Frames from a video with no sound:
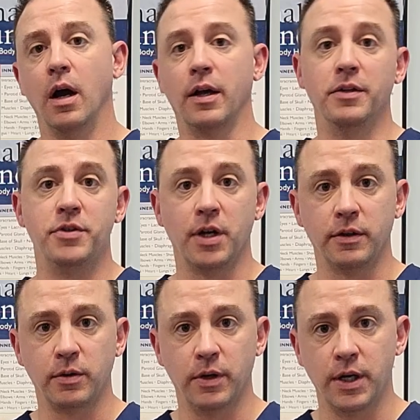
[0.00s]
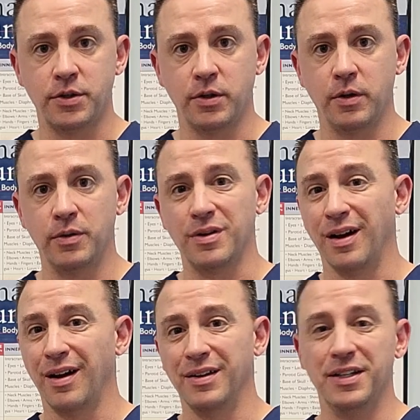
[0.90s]
congenital issues,
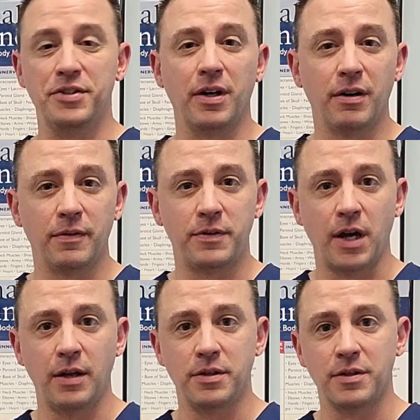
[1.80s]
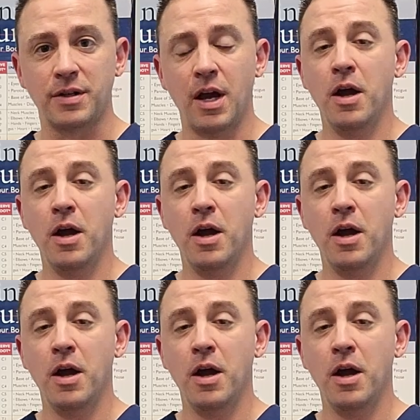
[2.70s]
degenerative changes,